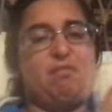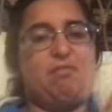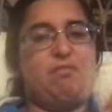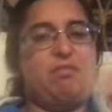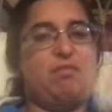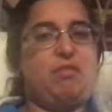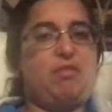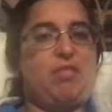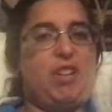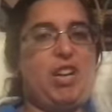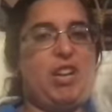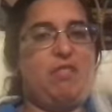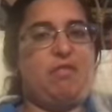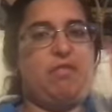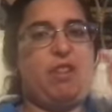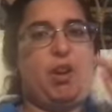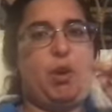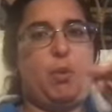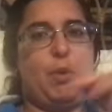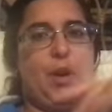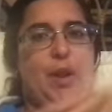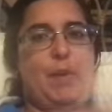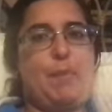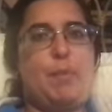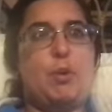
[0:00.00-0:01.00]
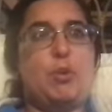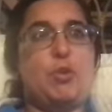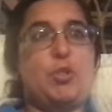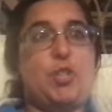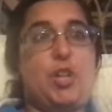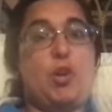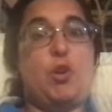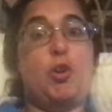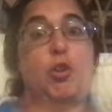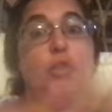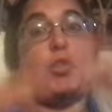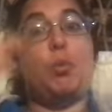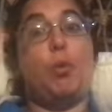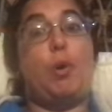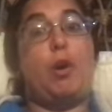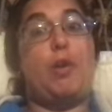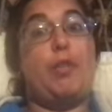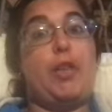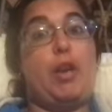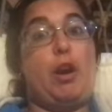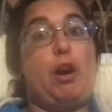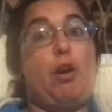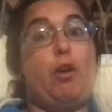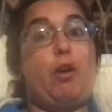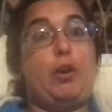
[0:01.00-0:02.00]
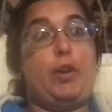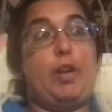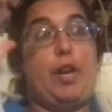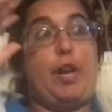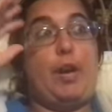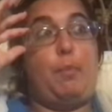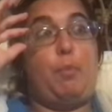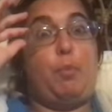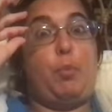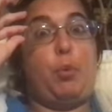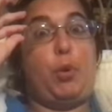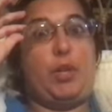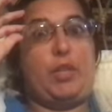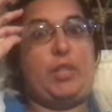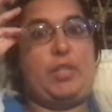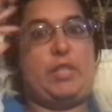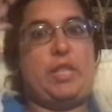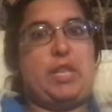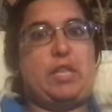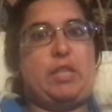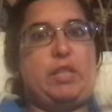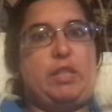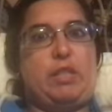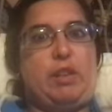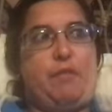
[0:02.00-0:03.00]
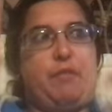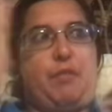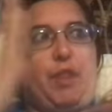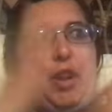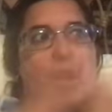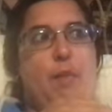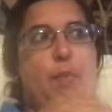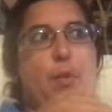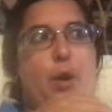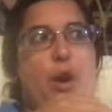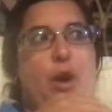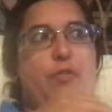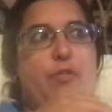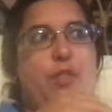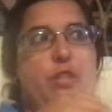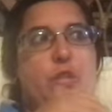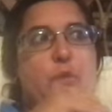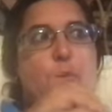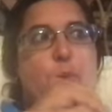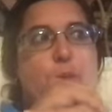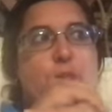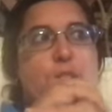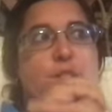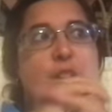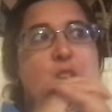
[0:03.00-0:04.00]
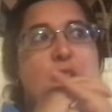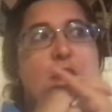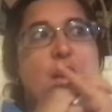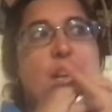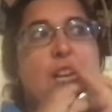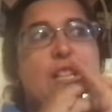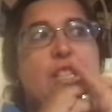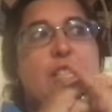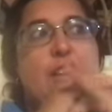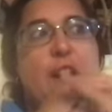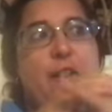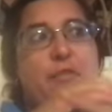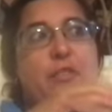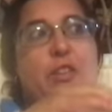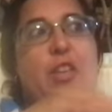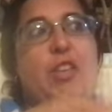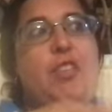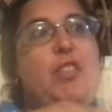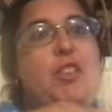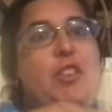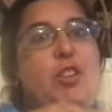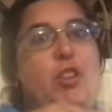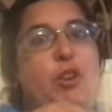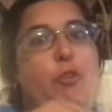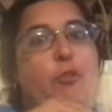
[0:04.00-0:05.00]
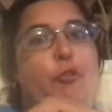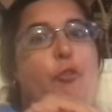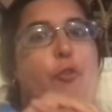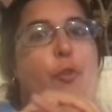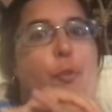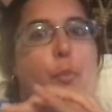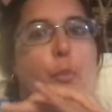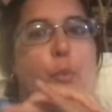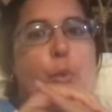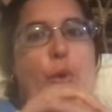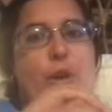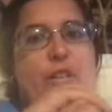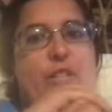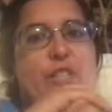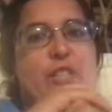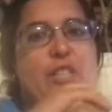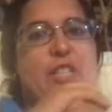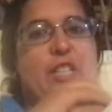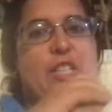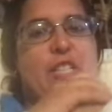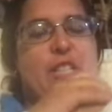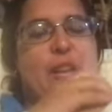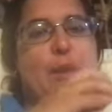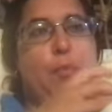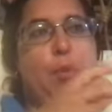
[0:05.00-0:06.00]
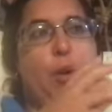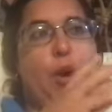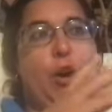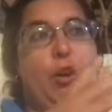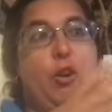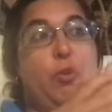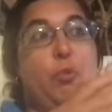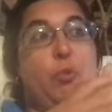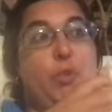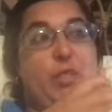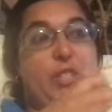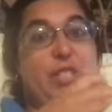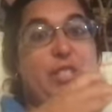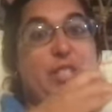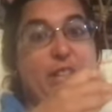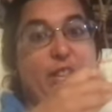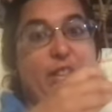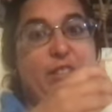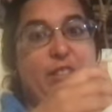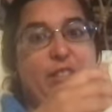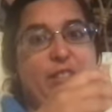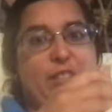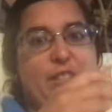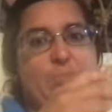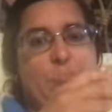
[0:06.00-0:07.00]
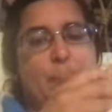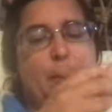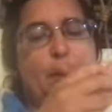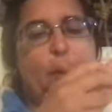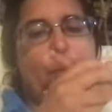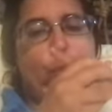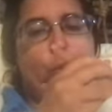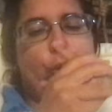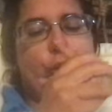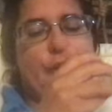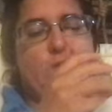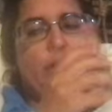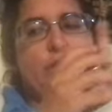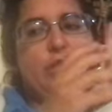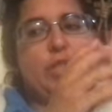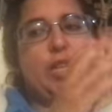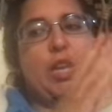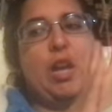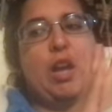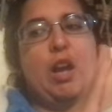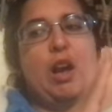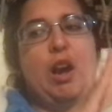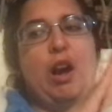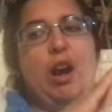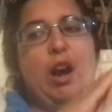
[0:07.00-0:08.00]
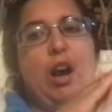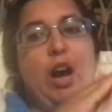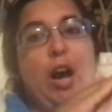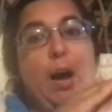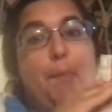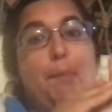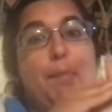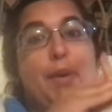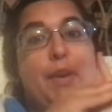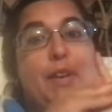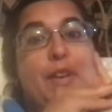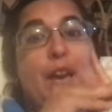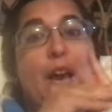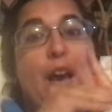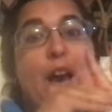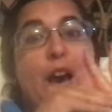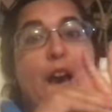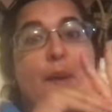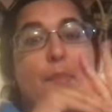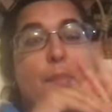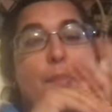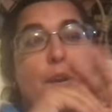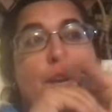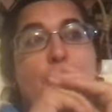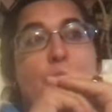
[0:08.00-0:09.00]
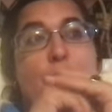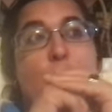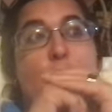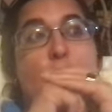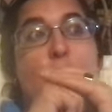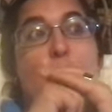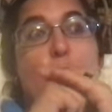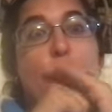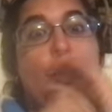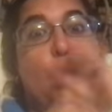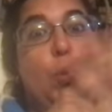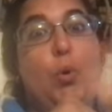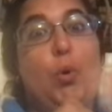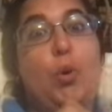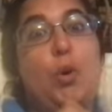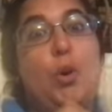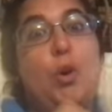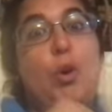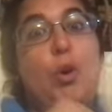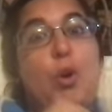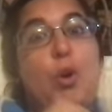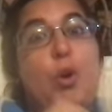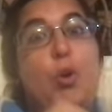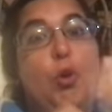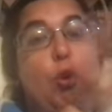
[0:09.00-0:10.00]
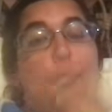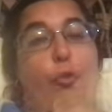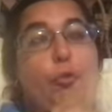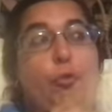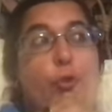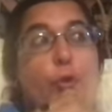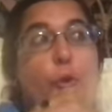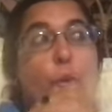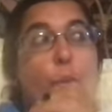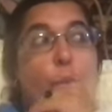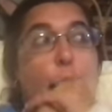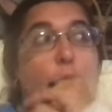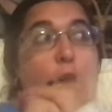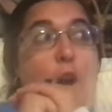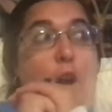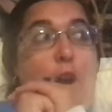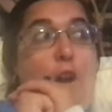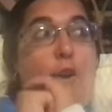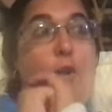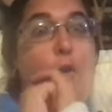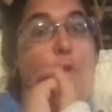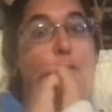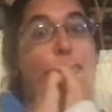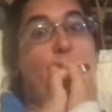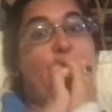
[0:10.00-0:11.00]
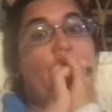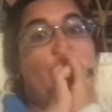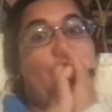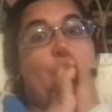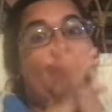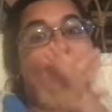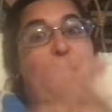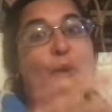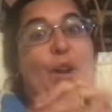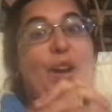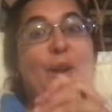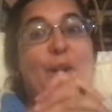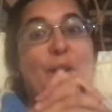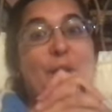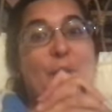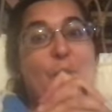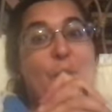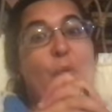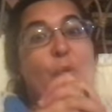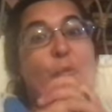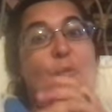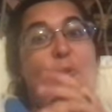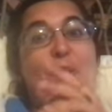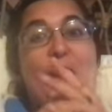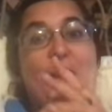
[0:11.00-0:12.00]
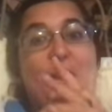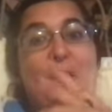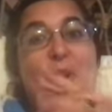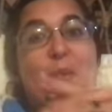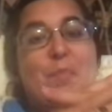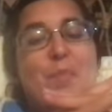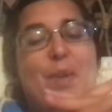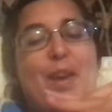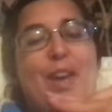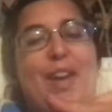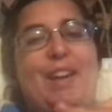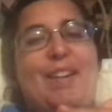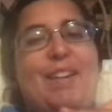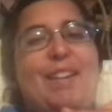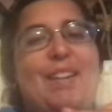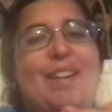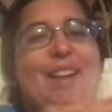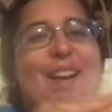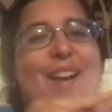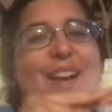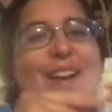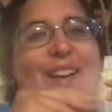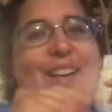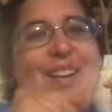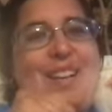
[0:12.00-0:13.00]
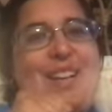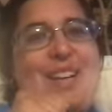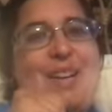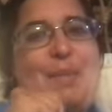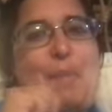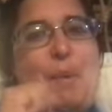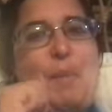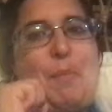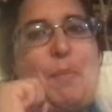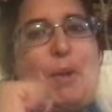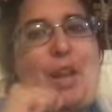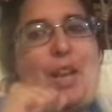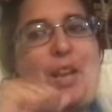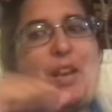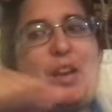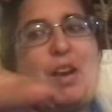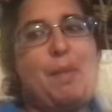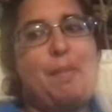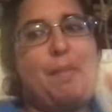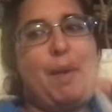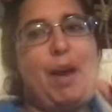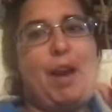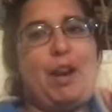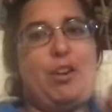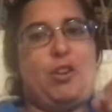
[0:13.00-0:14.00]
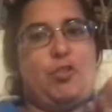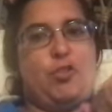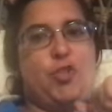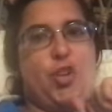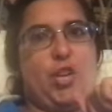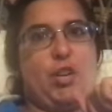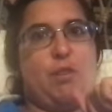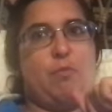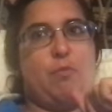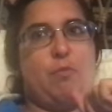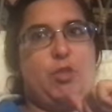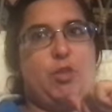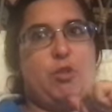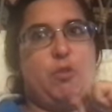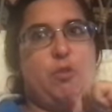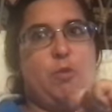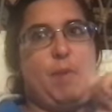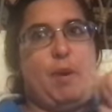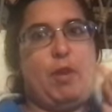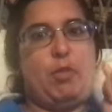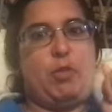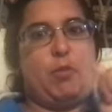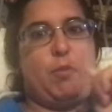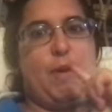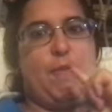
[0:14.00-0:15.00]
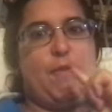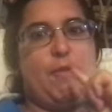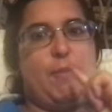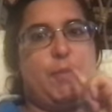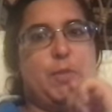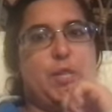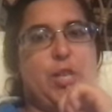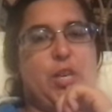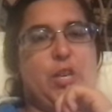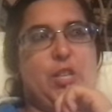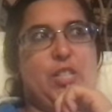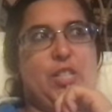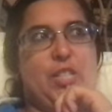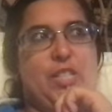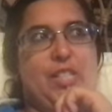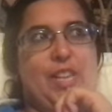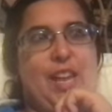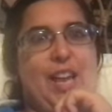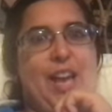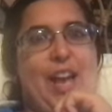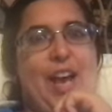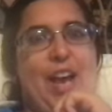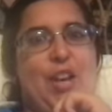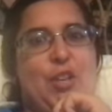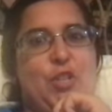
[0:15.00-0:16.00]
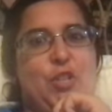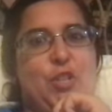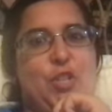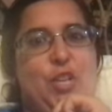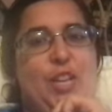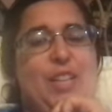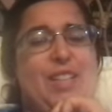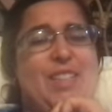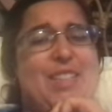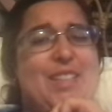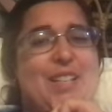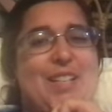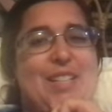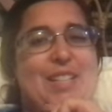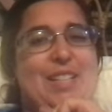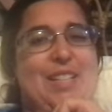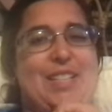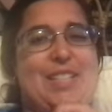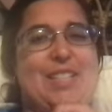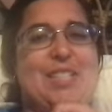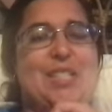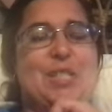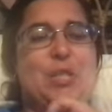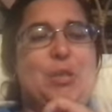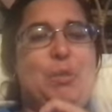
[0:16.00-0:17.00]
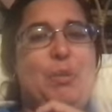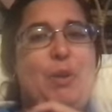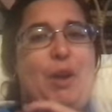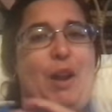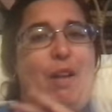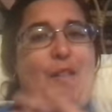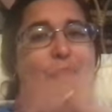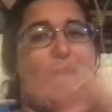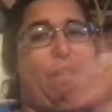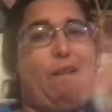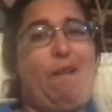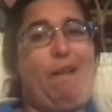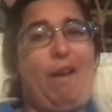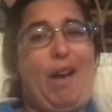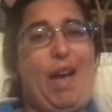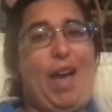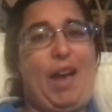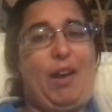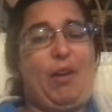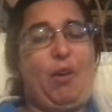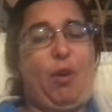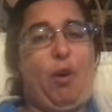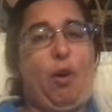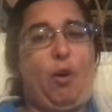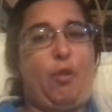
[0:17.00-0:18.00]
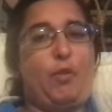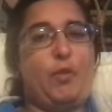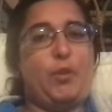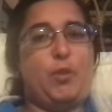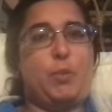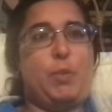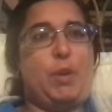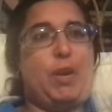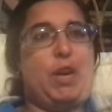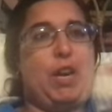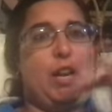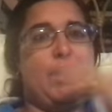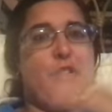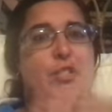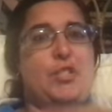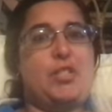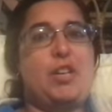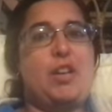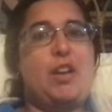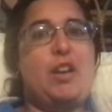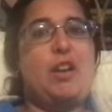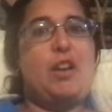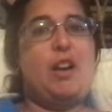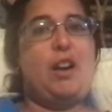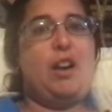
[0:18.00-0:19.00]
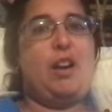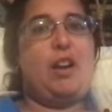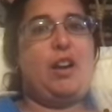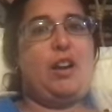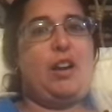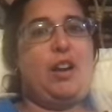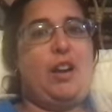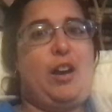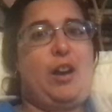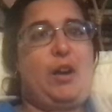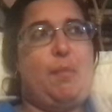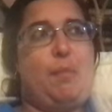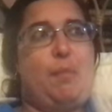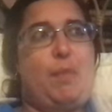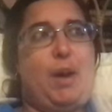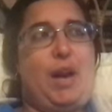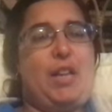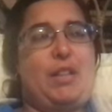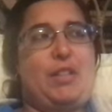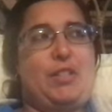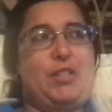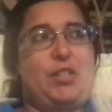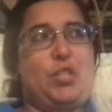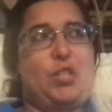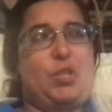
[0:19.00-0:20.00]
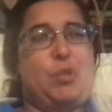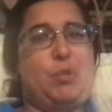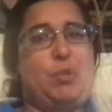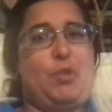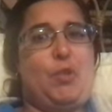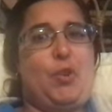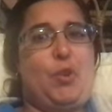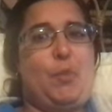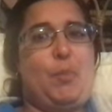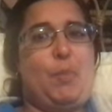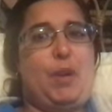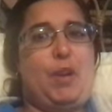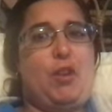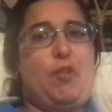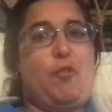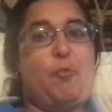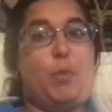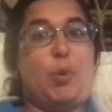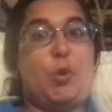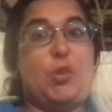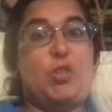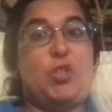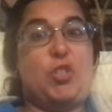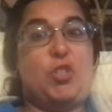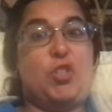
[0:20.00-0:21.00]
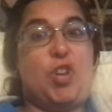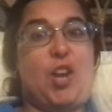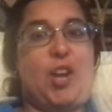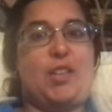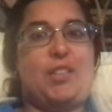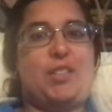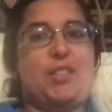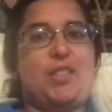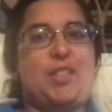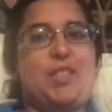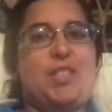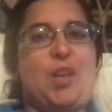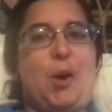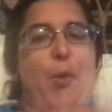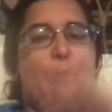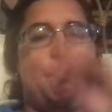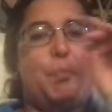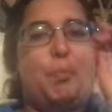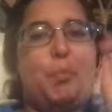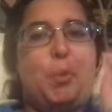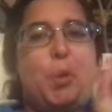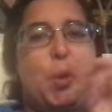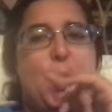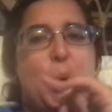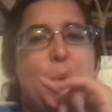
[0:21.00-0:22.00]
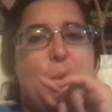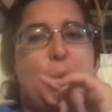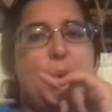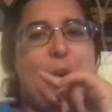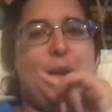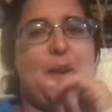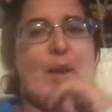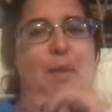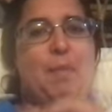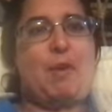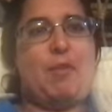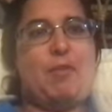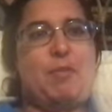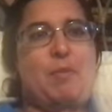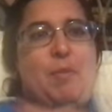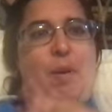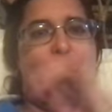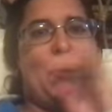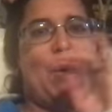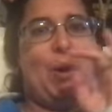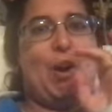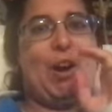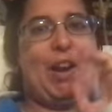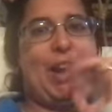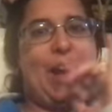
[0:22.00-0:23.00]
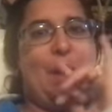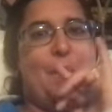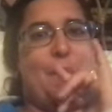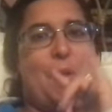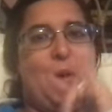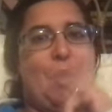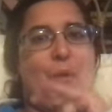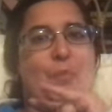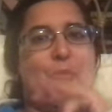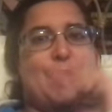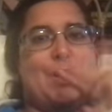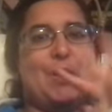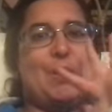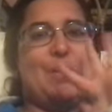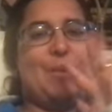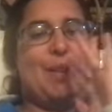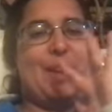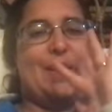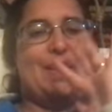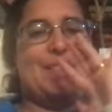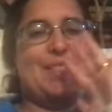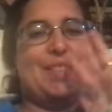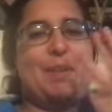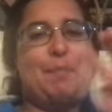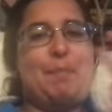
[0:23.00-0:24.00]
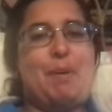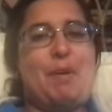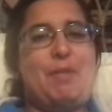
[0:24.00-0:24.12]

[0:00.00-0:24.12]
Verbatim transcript: reading vlog when I post it. And also all the art and prints and stuff that I bought. This was definitely the year for prints because I bought a ridiculous amount of prints. Um, but yeah, I'm going to go go for a walk. Hopefully, the rain it won't rain on me. Um, and when I come back, I'll check in with you about the wife upstairs because I actually didn't listen to it at all, at all this weekend. Um, I listened to a little bit of Percy Jackson. So when I come back from my walk, I will update you guys. Bye,